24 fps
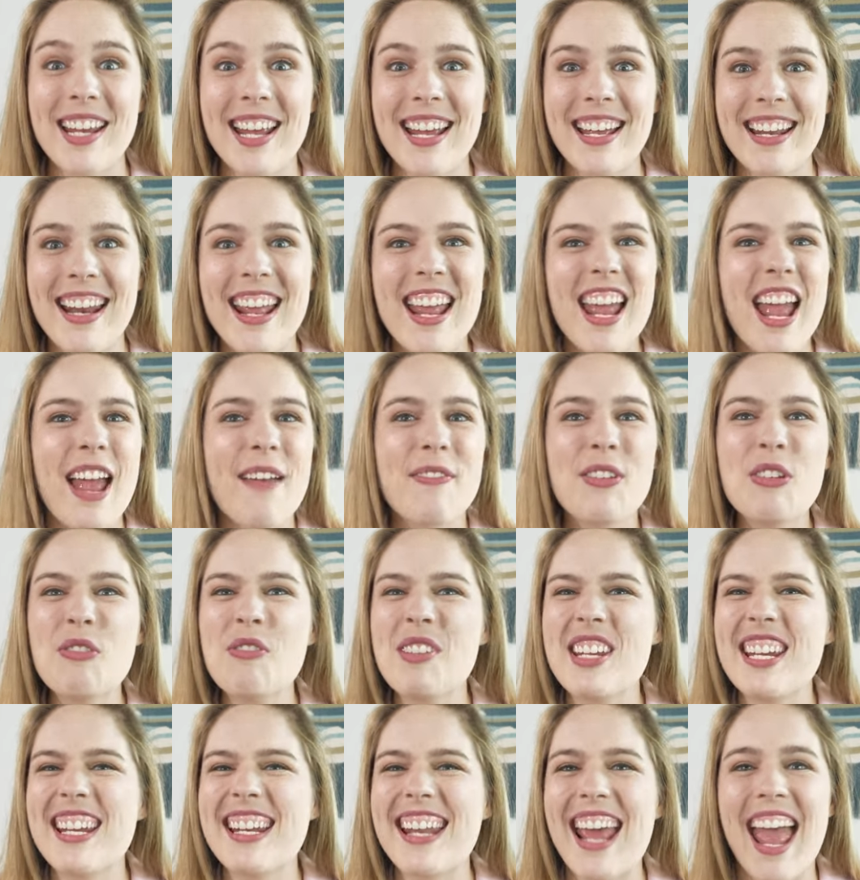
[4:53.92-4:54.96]
it. If you
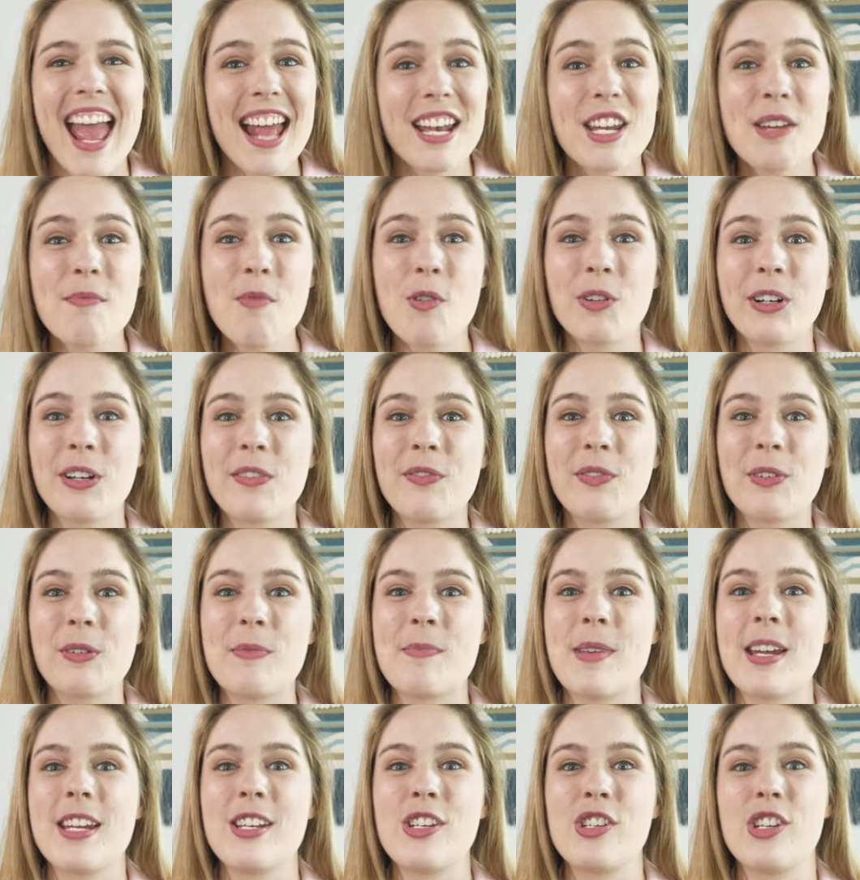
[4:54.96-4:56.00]
need any more
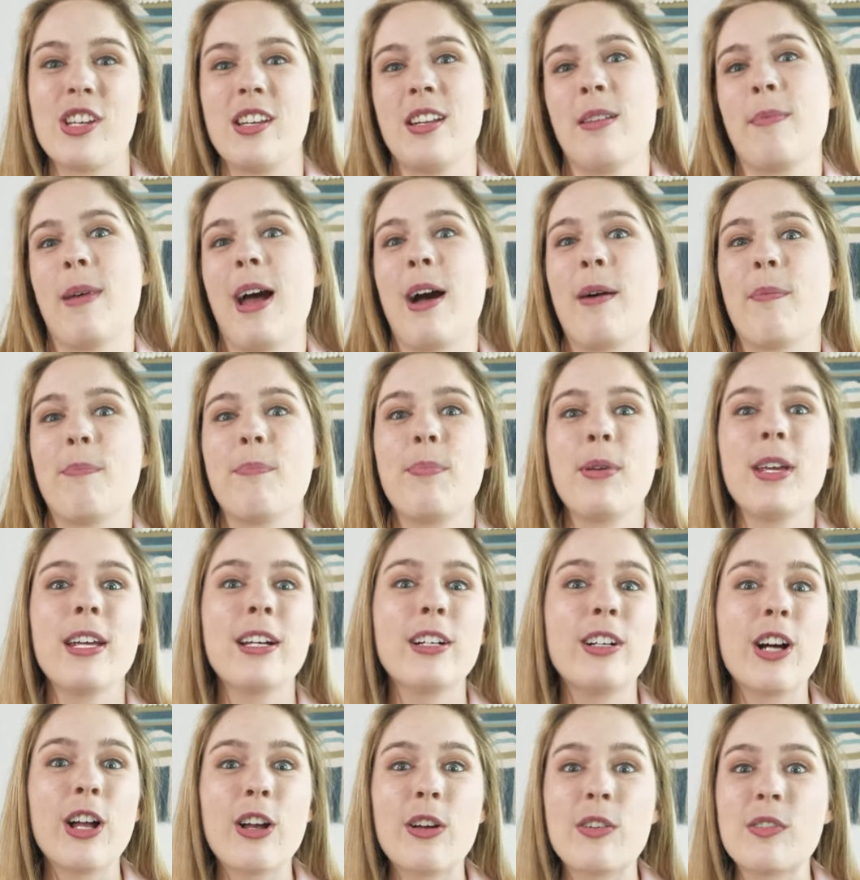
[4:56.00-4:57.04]
information about
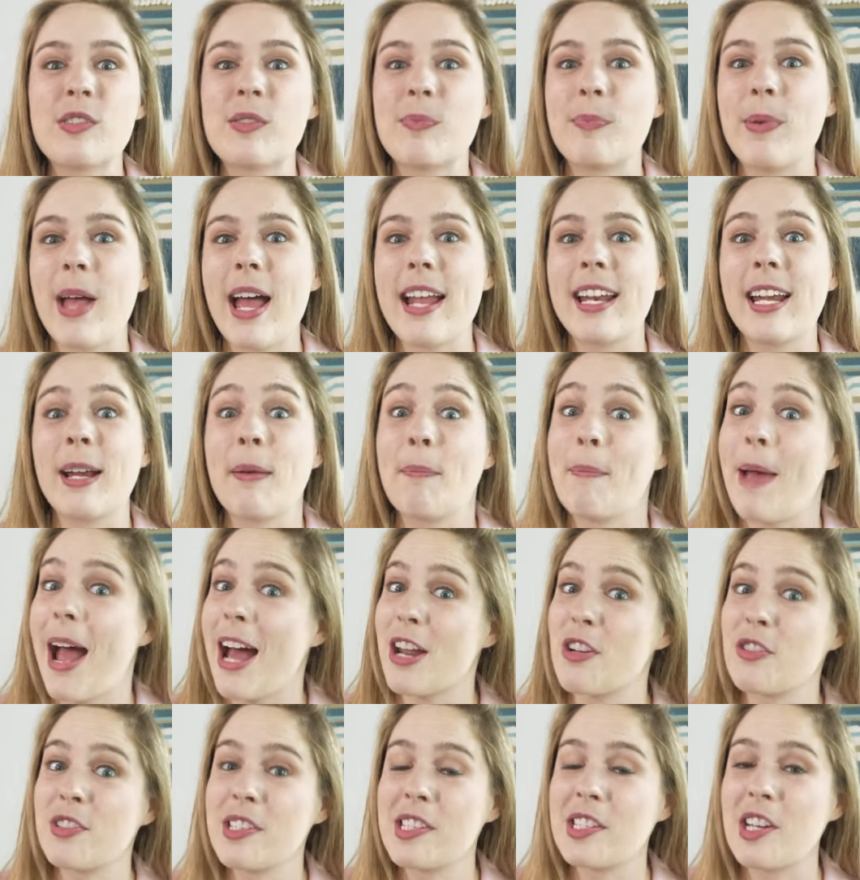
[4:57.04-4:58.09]
pillows, bedding,
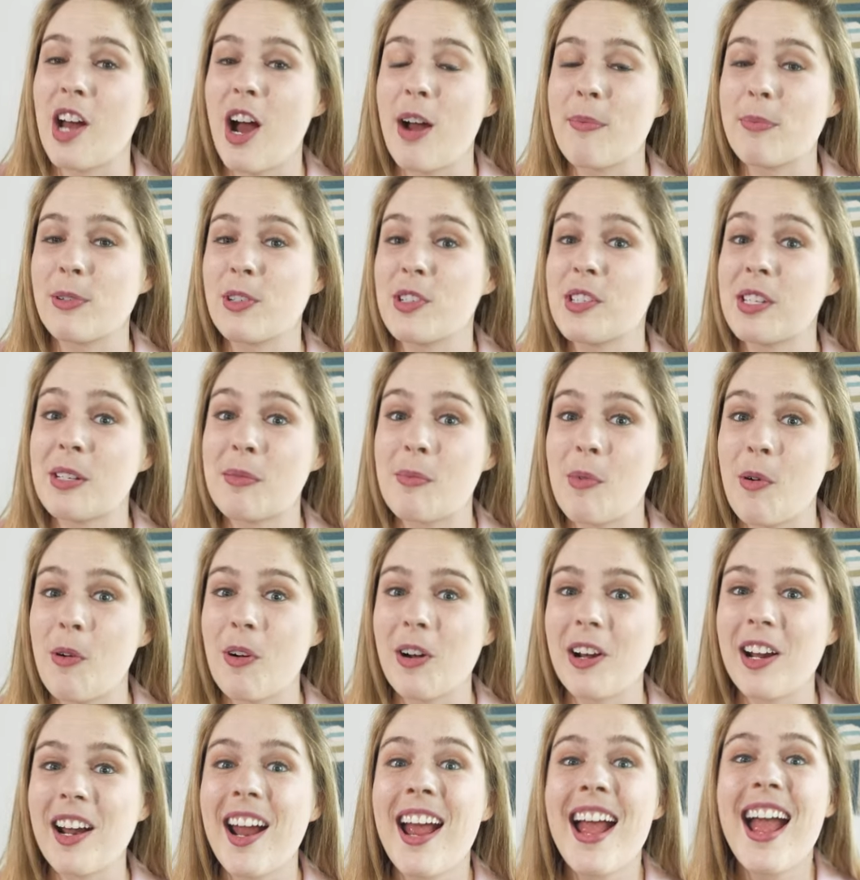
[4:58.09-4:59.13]
mattress toppers, and
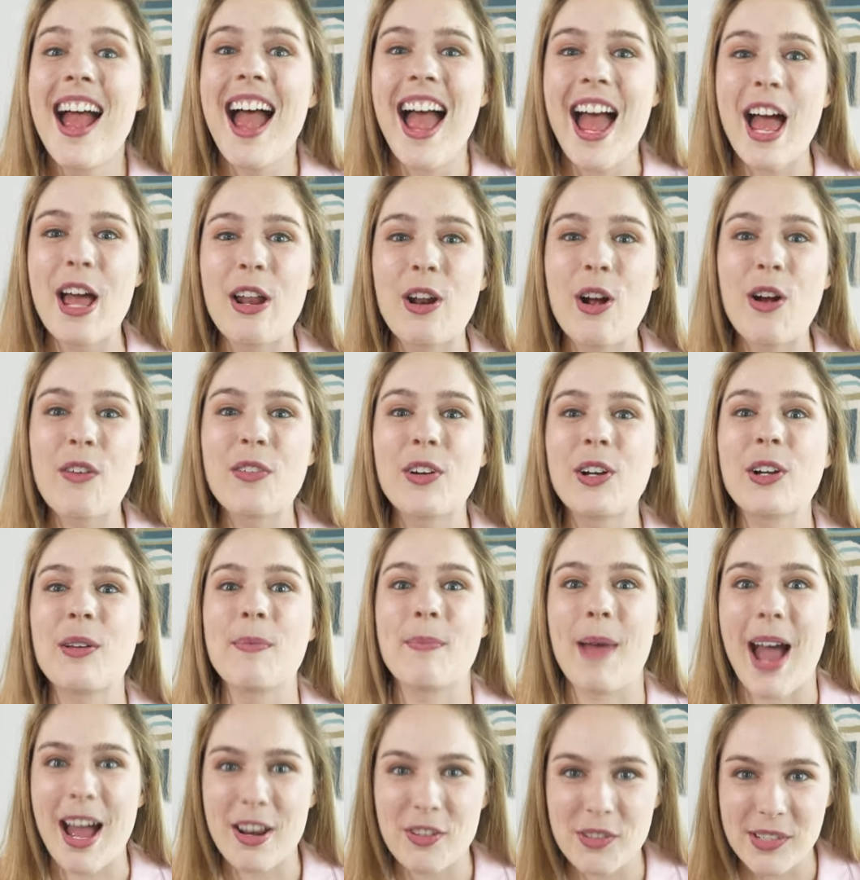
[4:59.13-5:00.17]
more, head over to
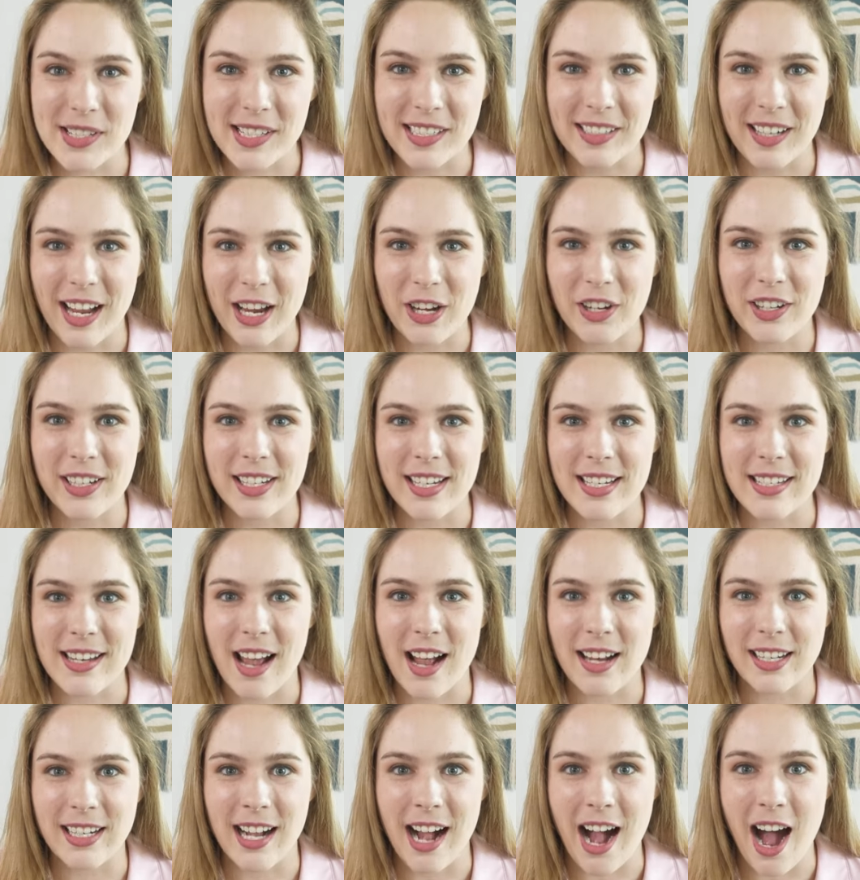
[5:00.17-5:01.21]
mattress clarity
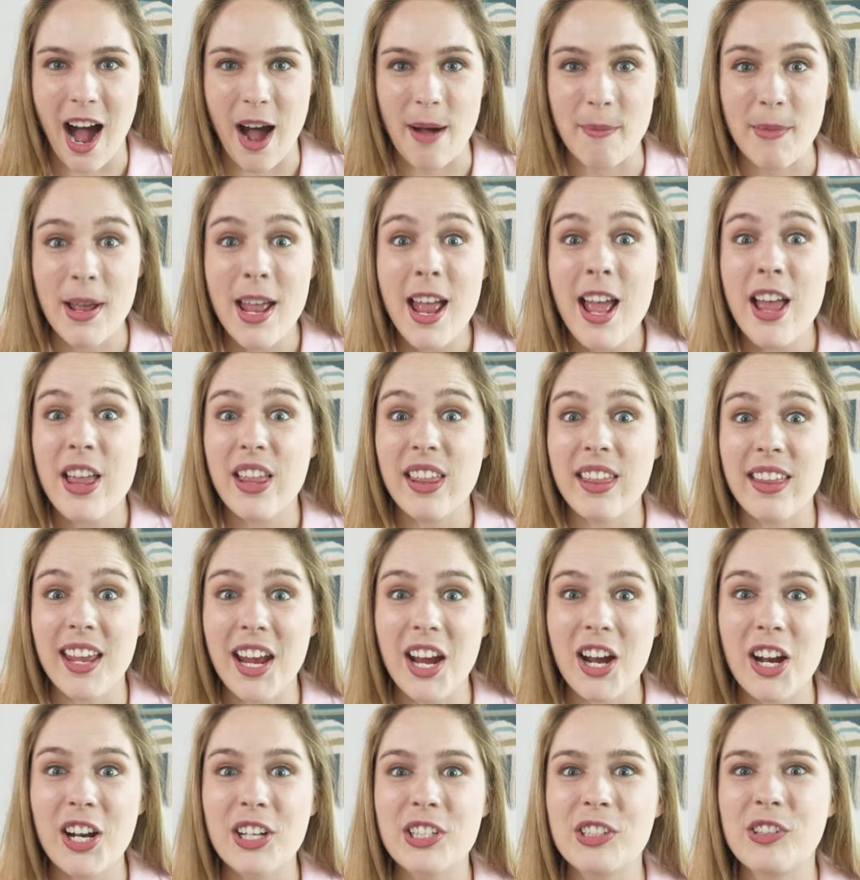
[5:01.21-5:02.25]
dot com.
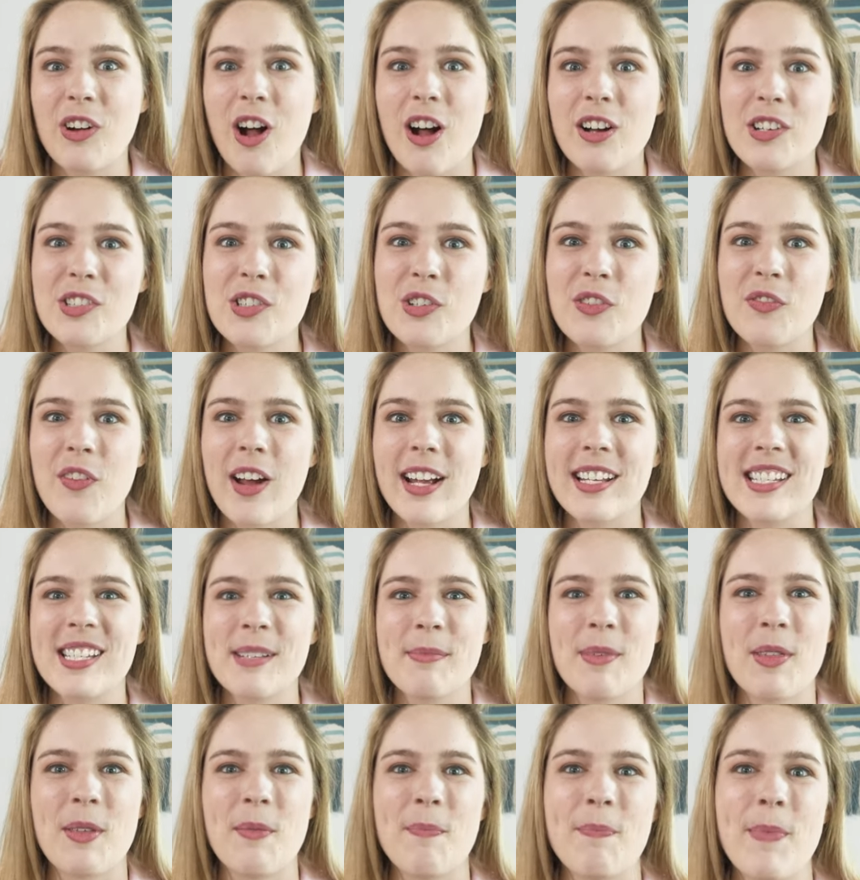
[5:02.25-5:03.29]
There, you'll also find
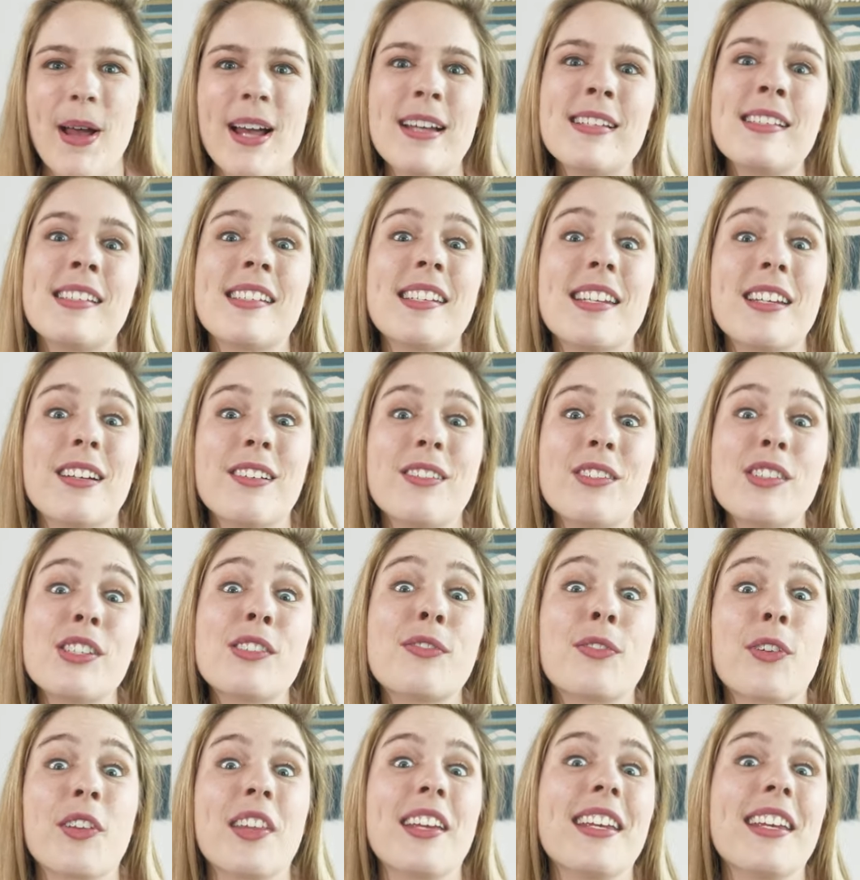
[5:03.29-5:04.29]
some of the best deals for